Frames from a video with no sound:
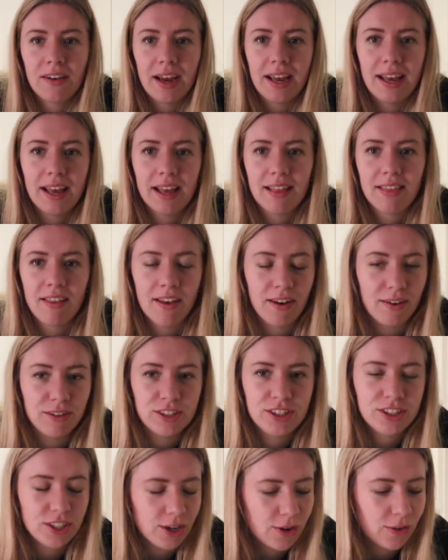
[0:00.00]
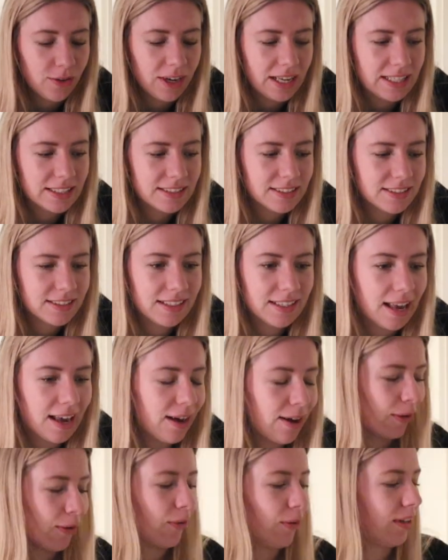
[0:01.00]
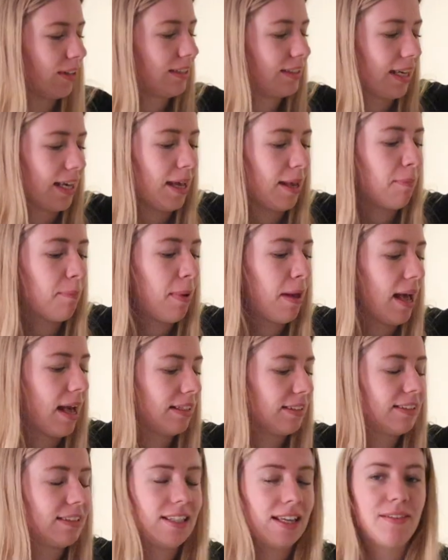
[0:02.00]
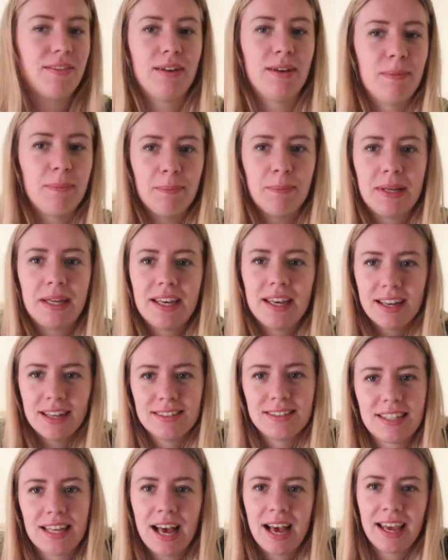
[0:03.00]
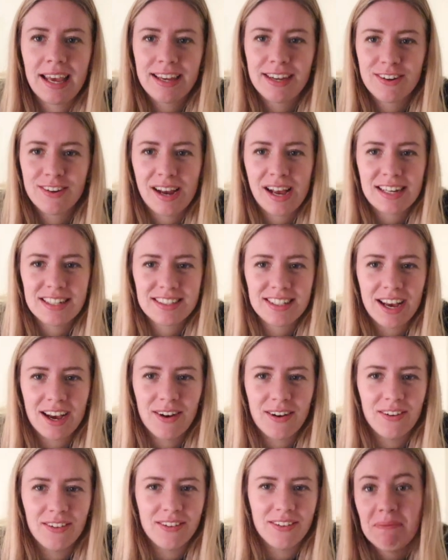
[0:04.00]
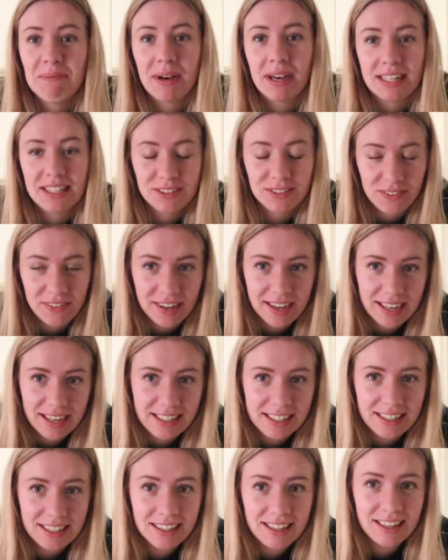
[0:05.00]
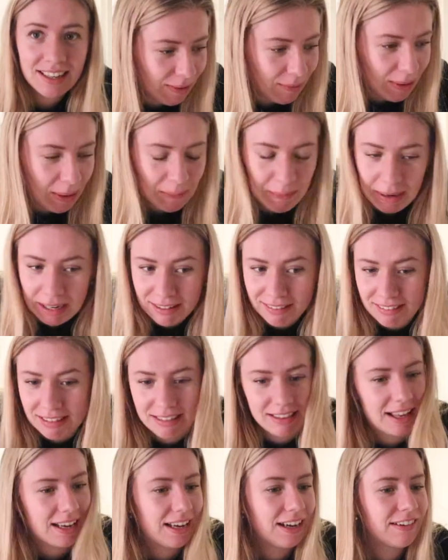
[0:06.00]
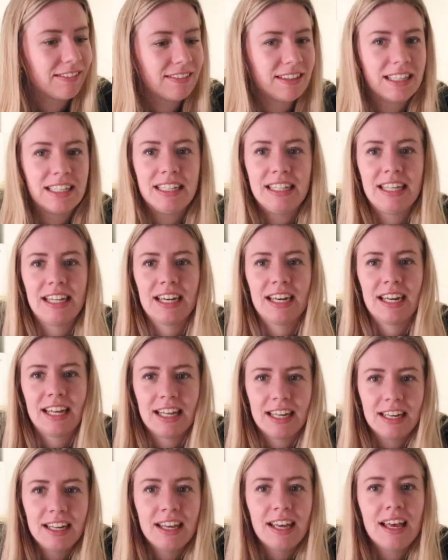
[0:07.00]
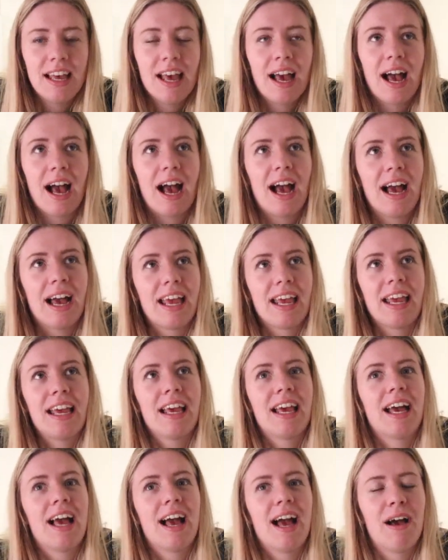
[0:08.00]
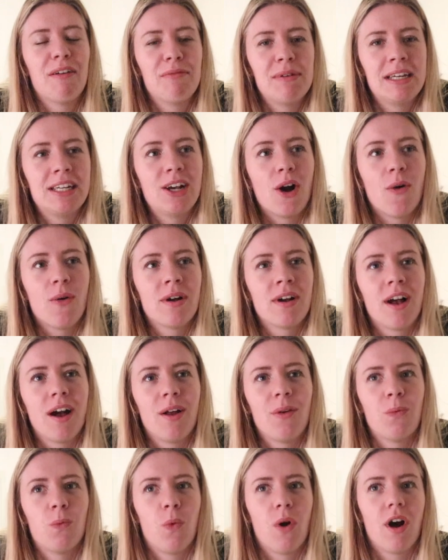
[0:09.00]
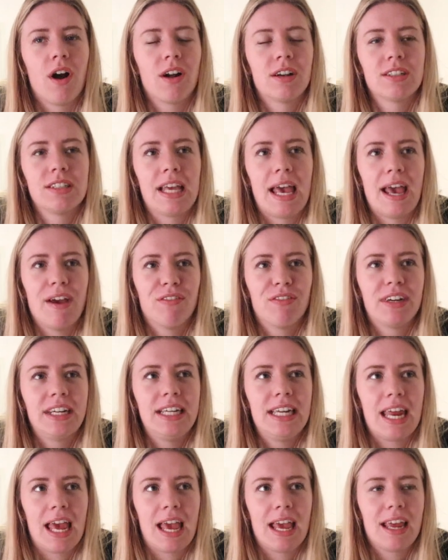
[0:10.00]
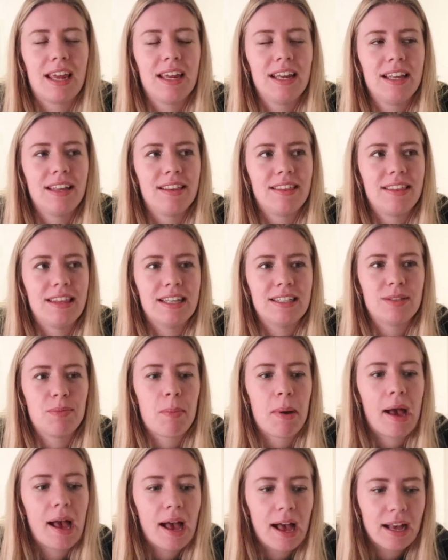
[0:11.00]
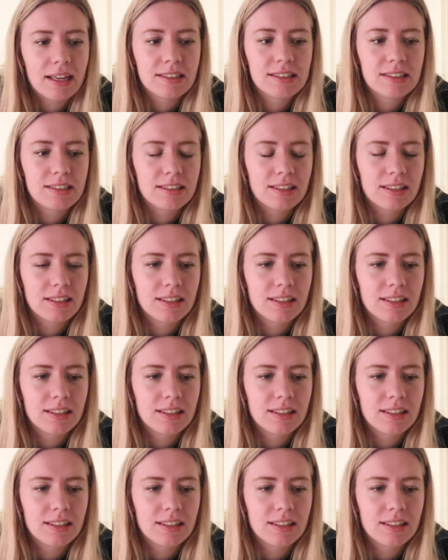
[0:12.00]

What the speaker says: Hellooo. So it's now 7:10 because I crashed out, but it's fine. Apparently, like, I really needed it. I have been going on walks every day these past